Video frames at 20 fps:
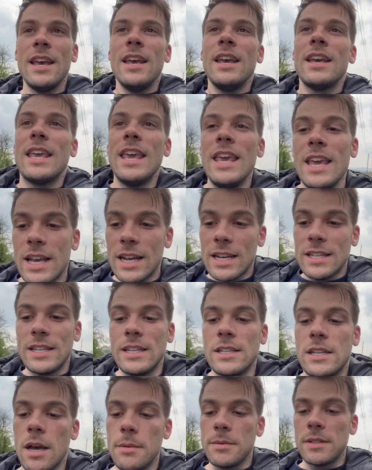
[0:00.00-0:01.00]
Keegan is in
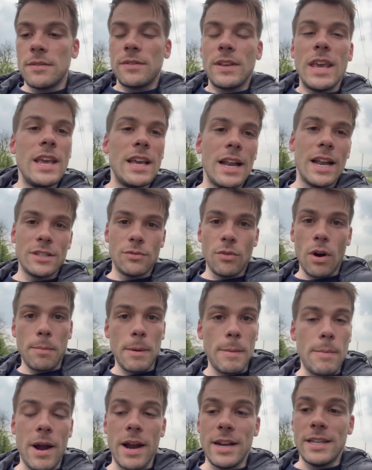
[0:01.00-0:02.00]
terms of, Keegan has rugby
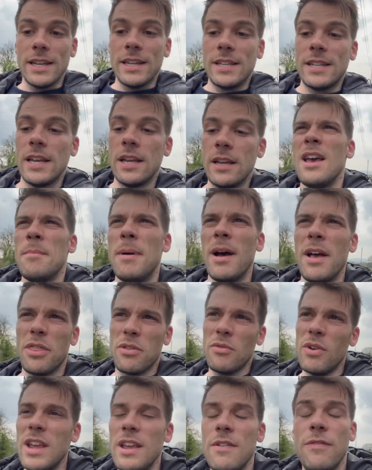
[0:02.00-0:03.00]
practice about
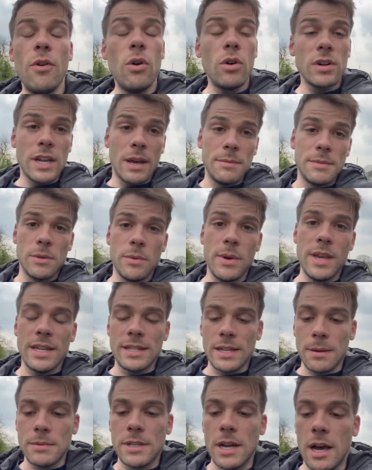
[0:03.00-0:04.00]
three, four times a week
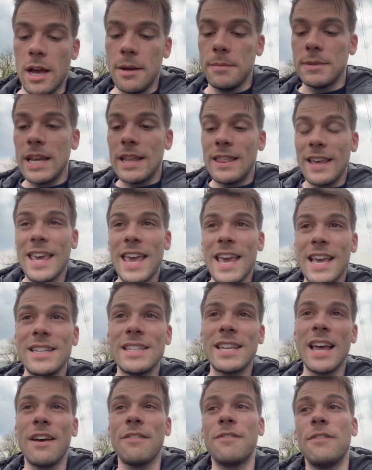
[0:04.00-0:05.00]
sometimes. The kids
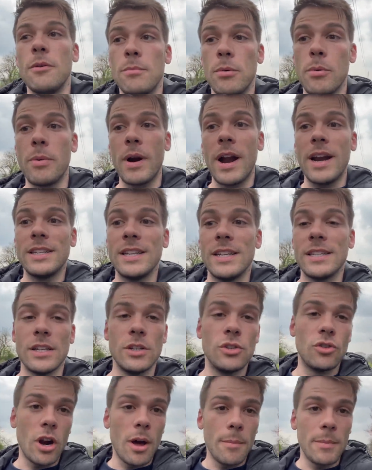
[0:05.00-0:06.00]
have football practice
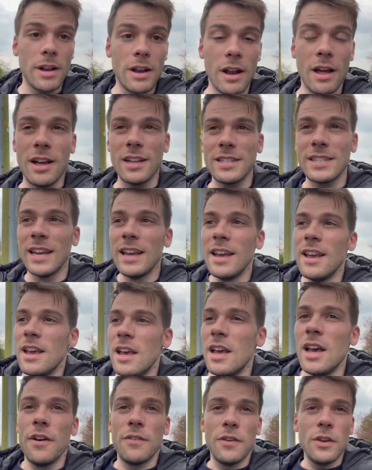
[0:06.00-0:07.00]
and drama class
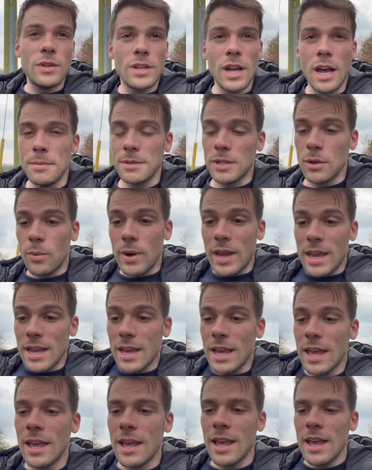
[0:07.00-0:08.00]
a few times a week.
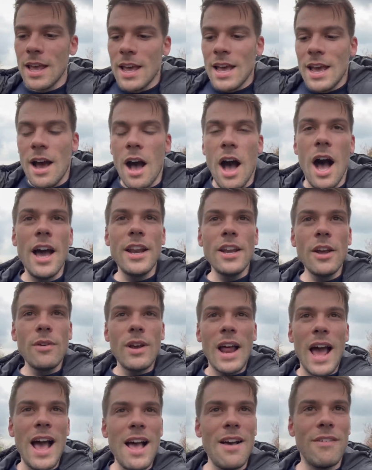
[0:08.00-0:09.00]
I don't
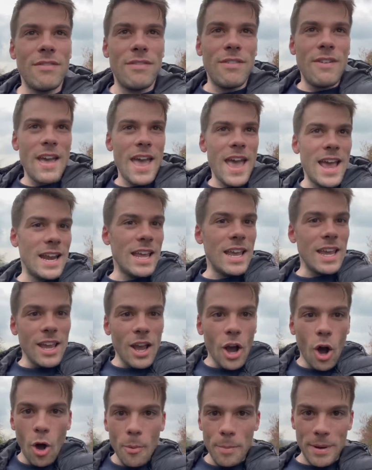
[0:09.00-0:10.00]
have any
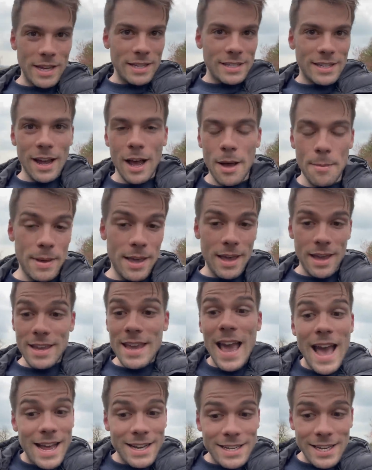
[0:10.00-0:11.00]
hobbies up here
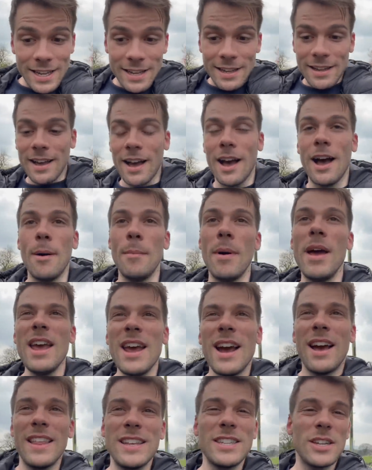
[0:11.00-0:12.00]
yet. Um,
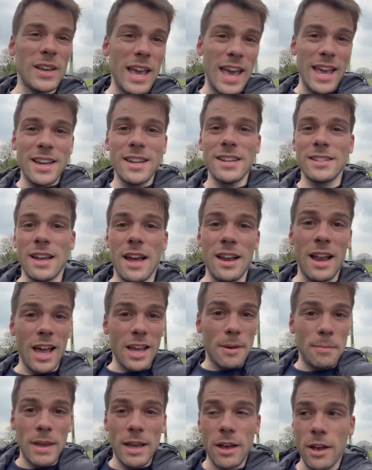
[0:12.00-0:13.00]
and that's okay, because I
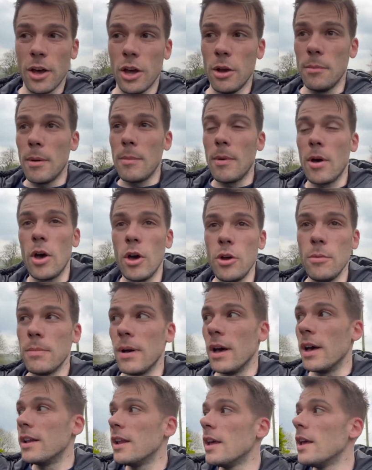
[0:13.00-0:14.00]
like being at home. I'm a home
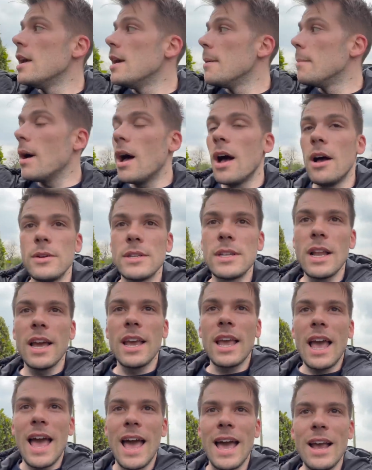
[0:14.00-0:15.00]
bird. But I was like,
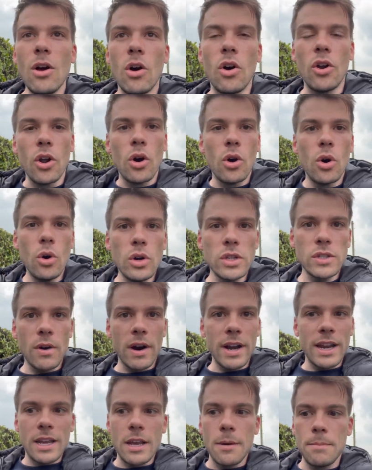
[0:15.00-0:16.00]
hang on, horse
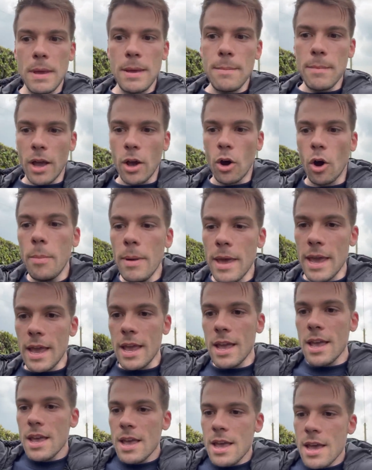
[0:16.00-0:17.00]
riding could be my hobby.
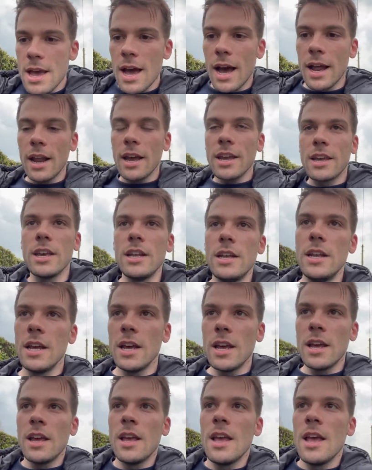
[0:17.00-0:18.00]
And I could
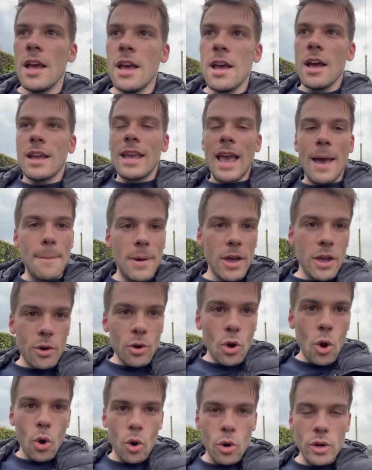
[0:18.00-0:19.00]
get my own
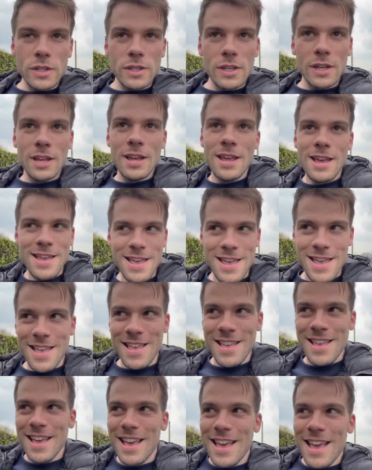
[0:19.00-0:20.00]
horse
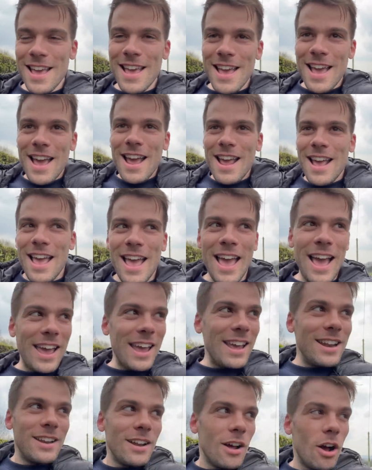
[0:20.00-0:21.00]

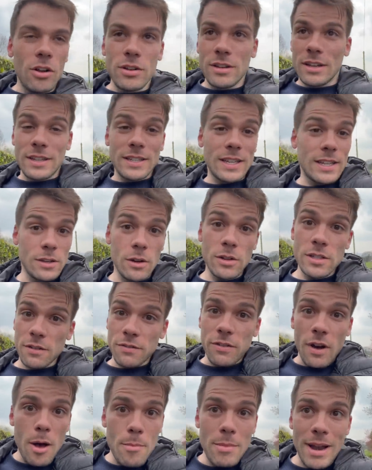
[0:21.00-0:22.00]
in, because there's lots of
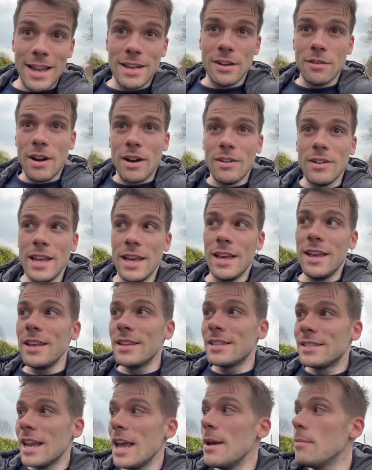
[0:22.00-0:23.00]
farmland around here,
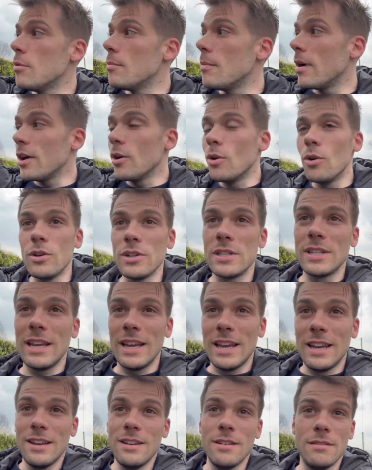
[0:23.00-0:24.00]
stable my horse
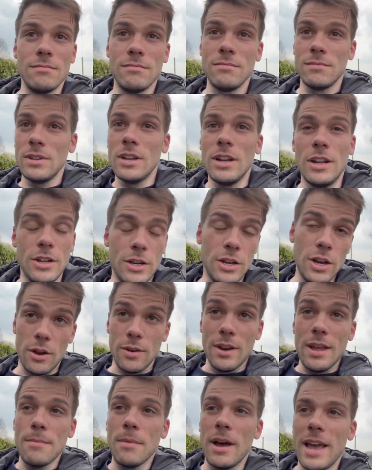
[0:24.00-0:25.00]
in, like, you know,
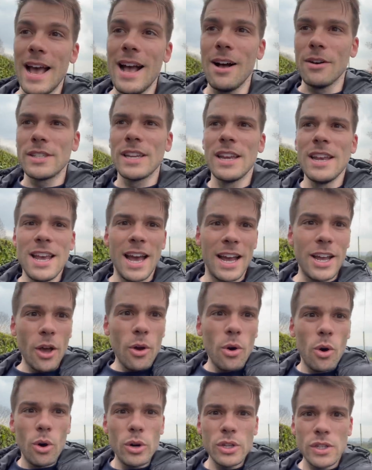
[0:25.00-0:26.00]
near my house and go
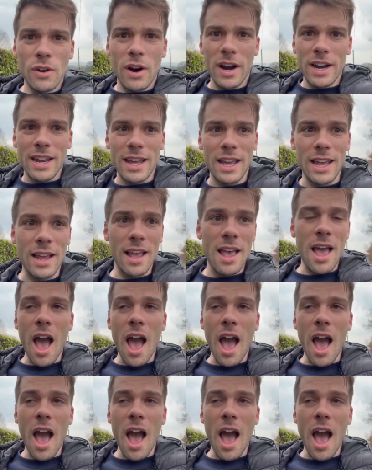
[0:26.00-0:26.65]
horse riding.